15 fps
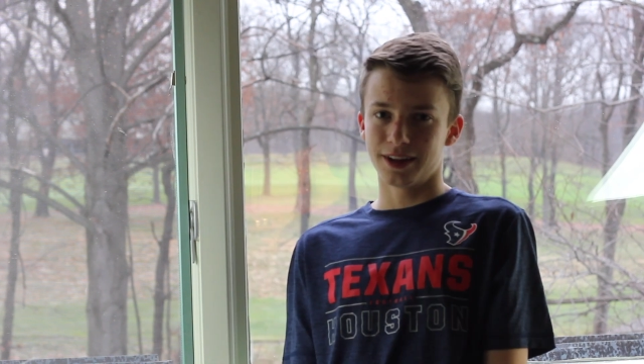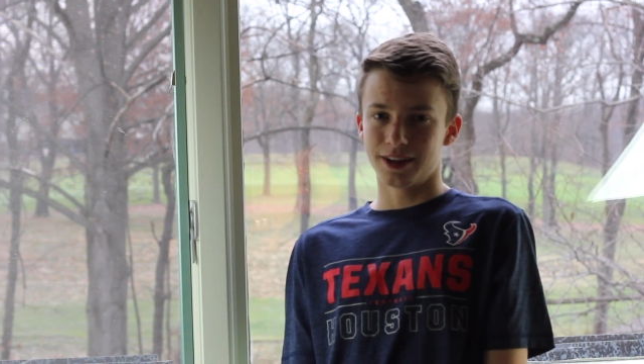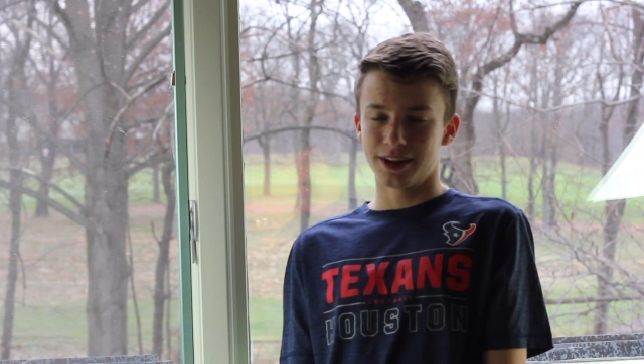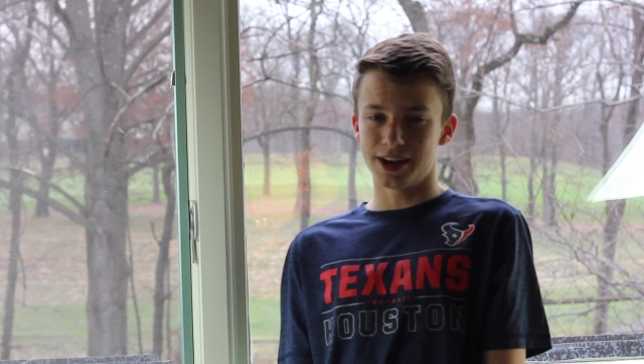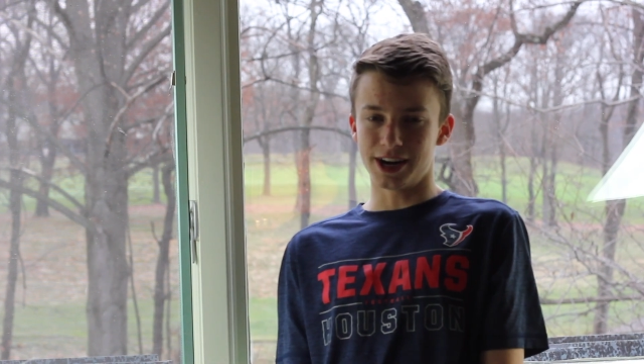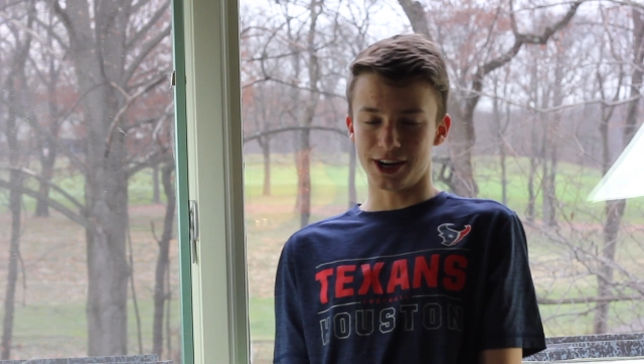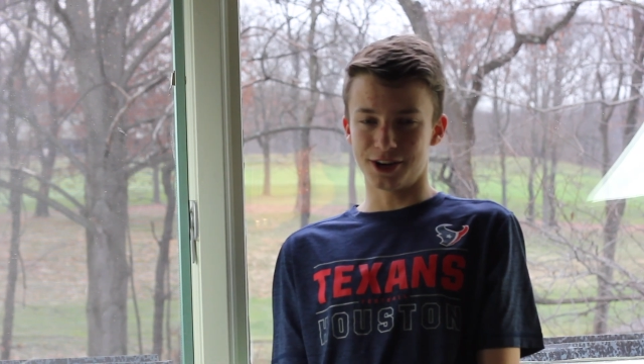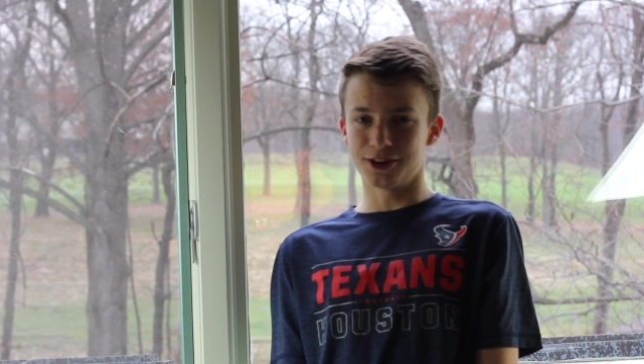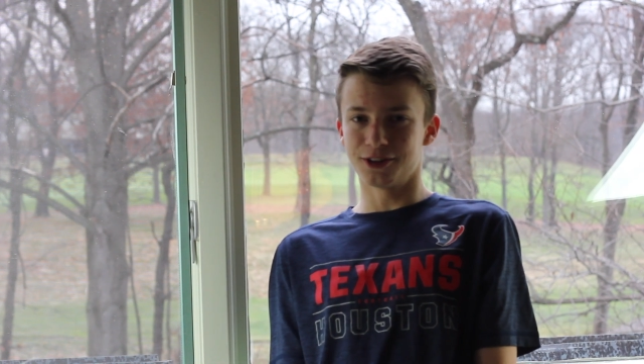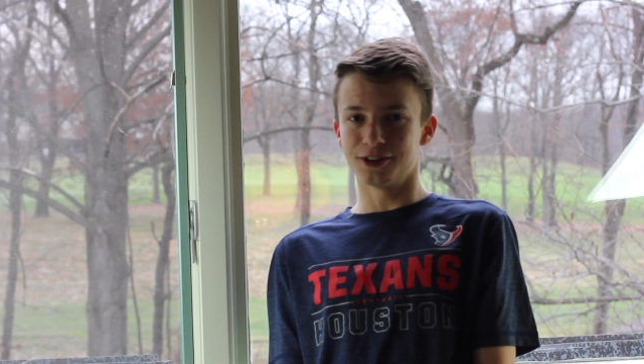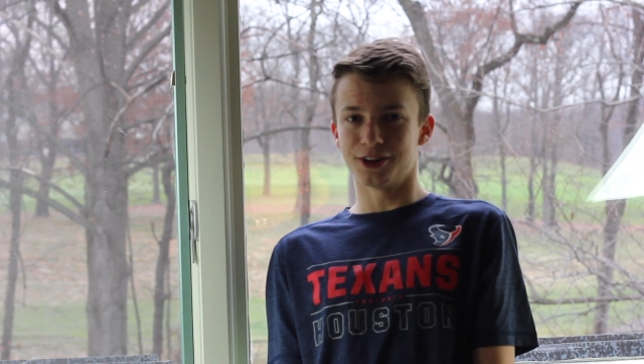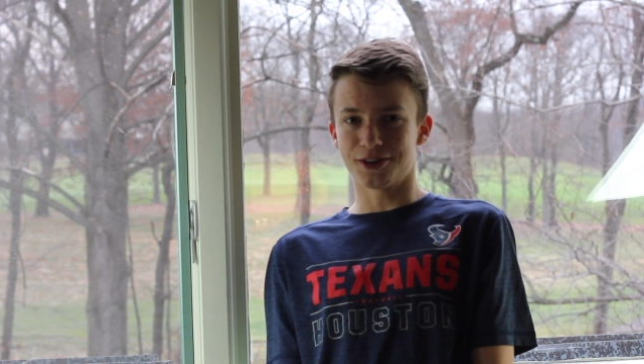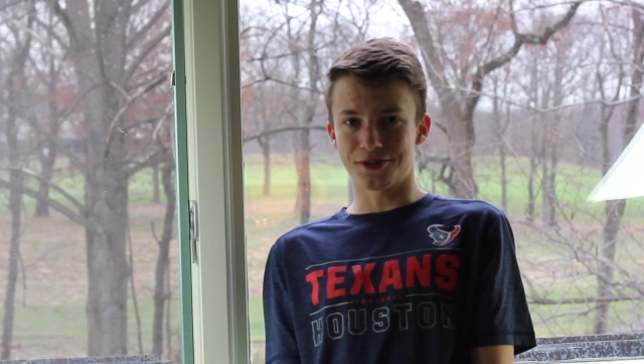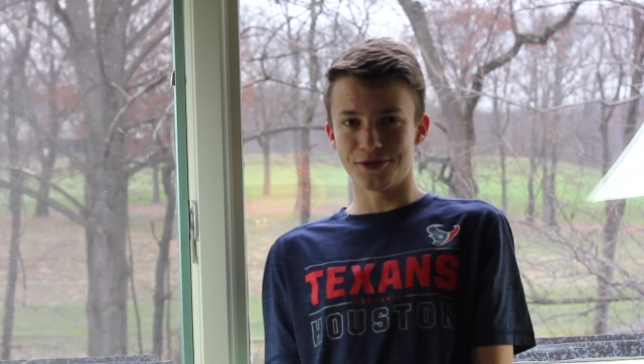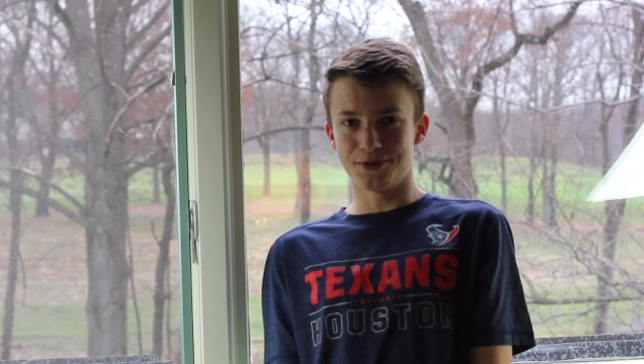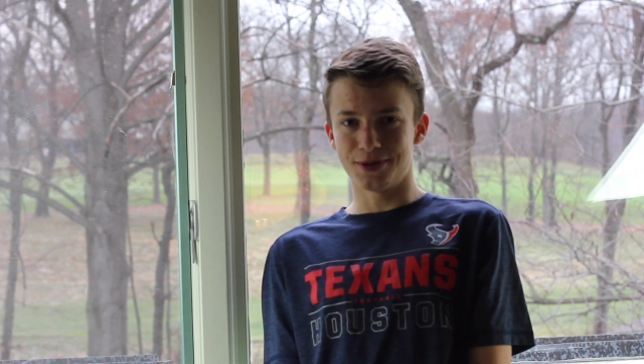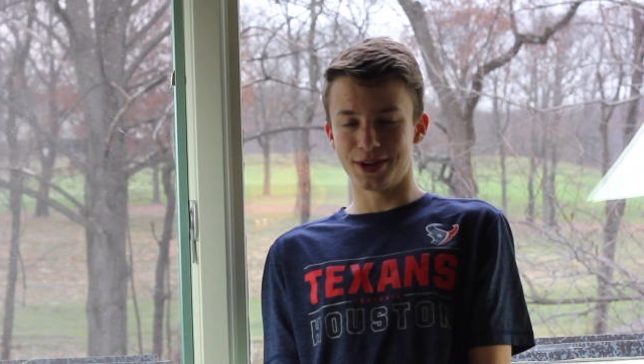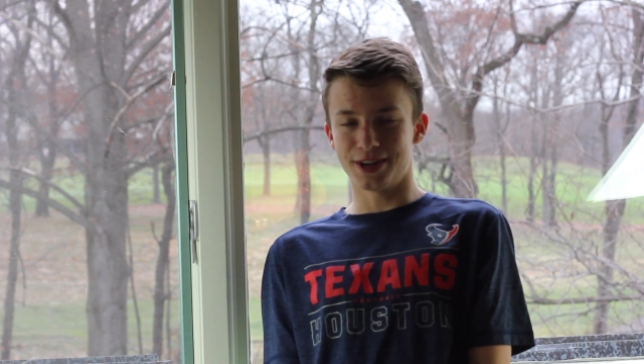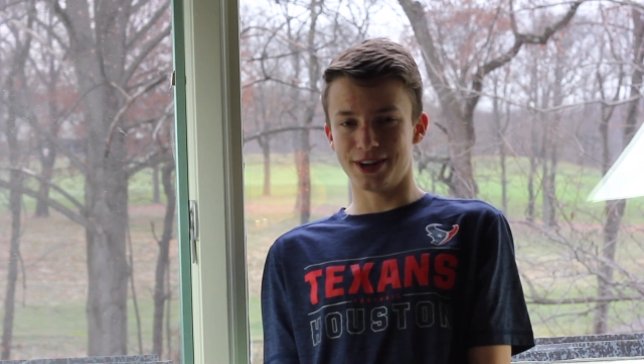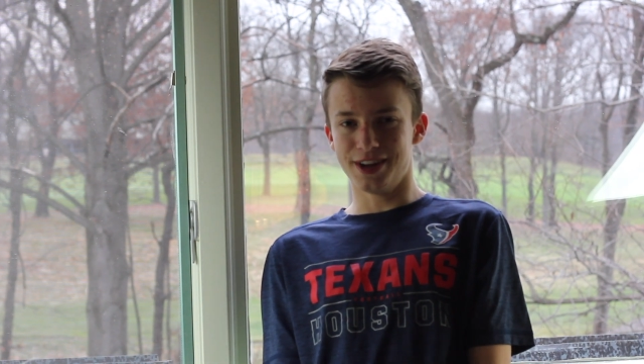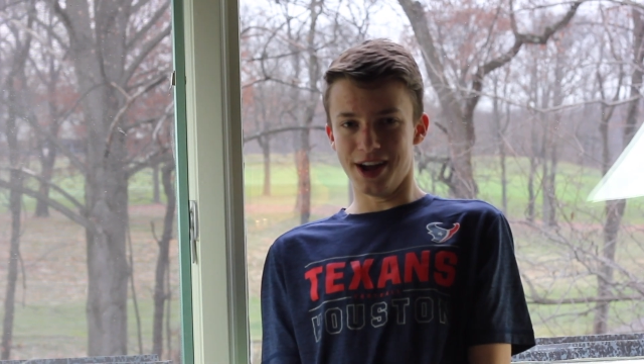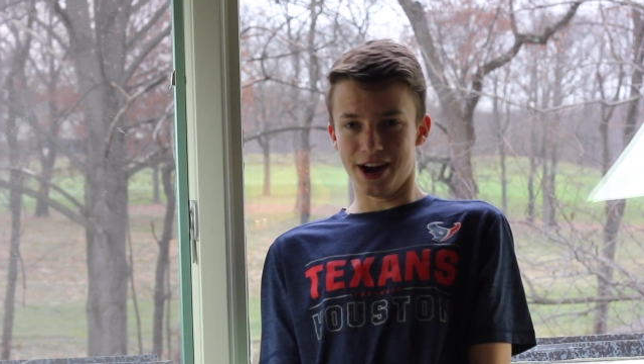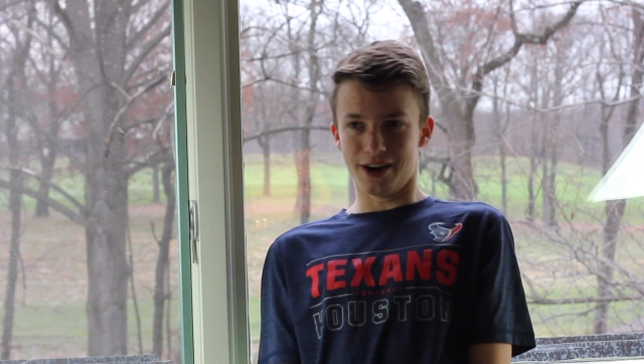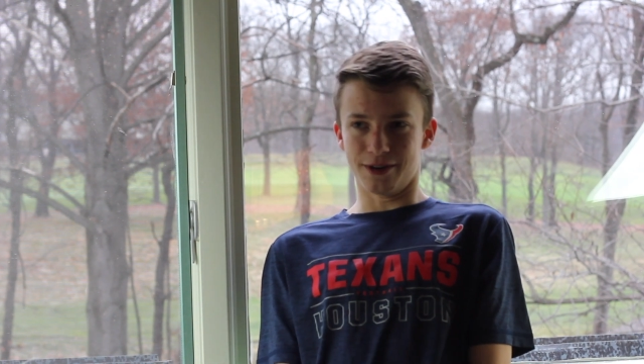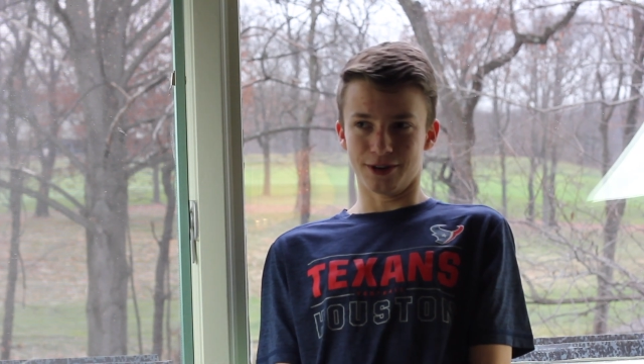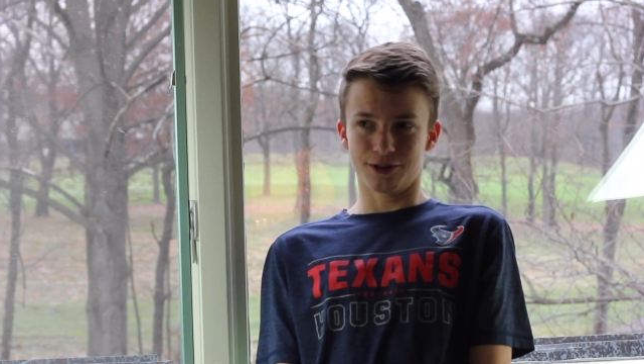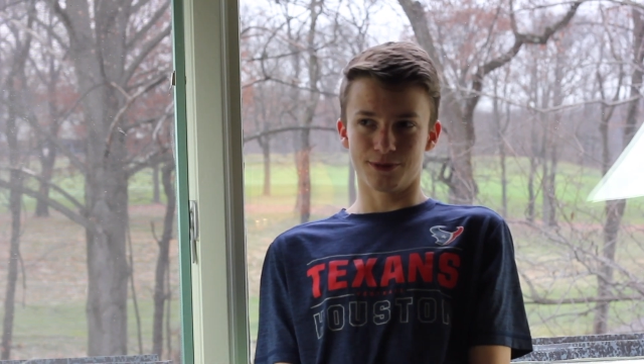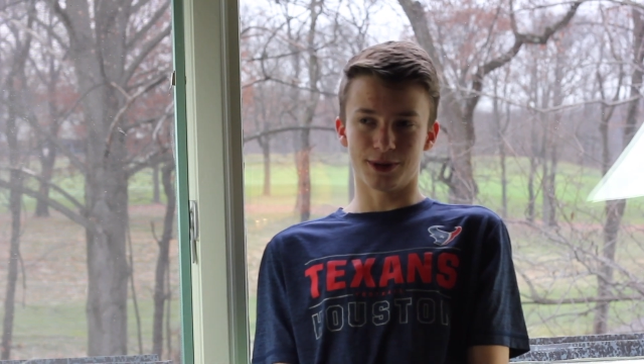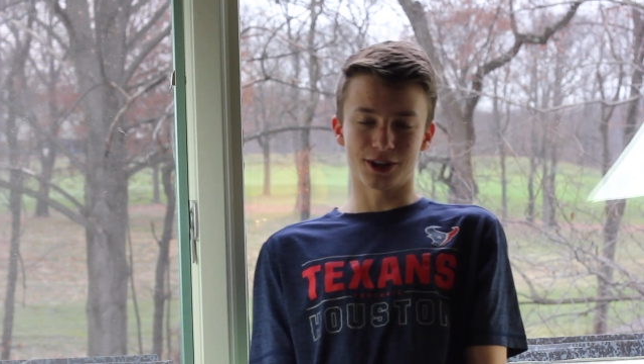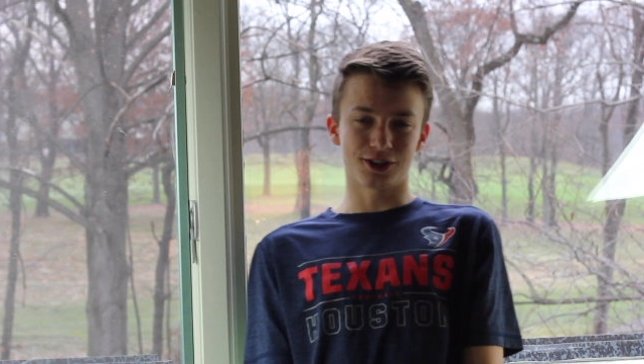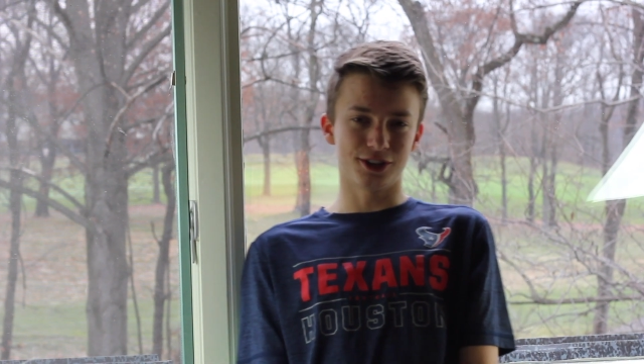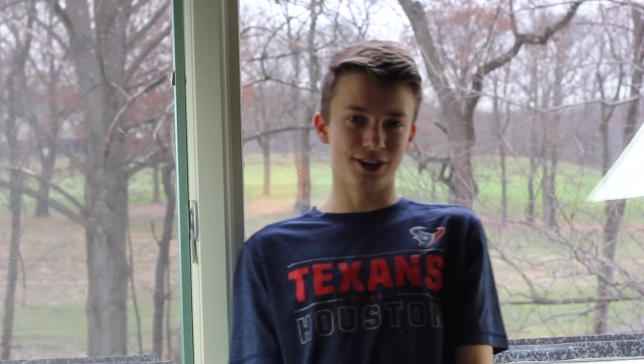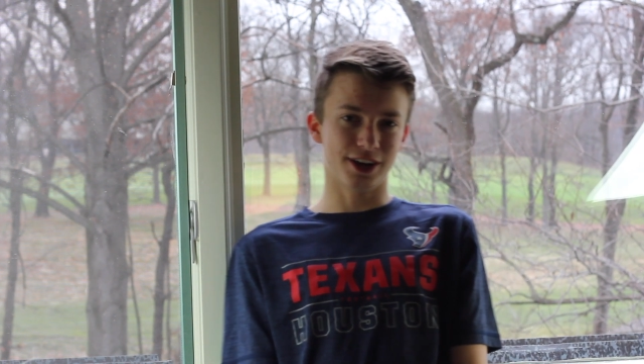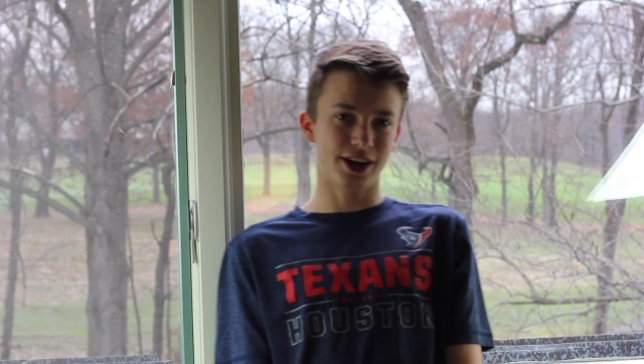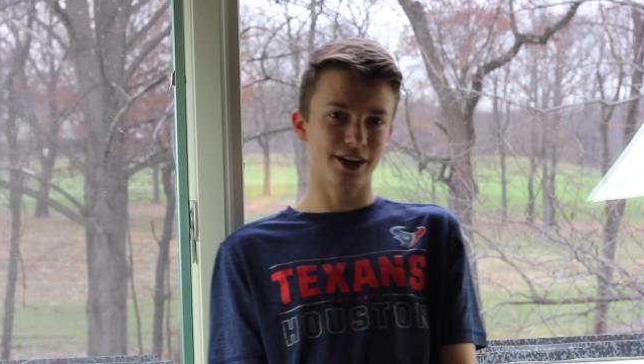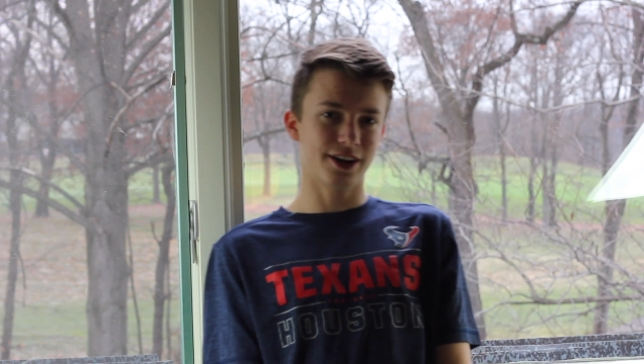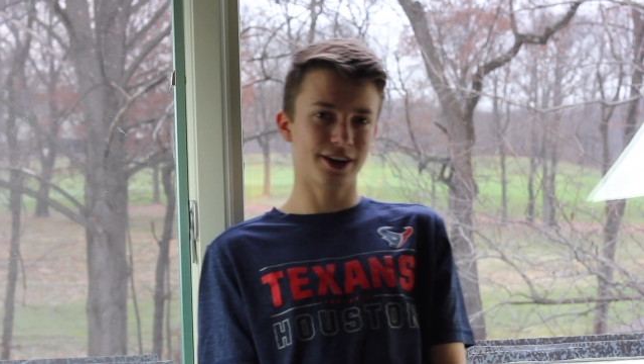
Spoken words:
yeah, good luck doing it now, especially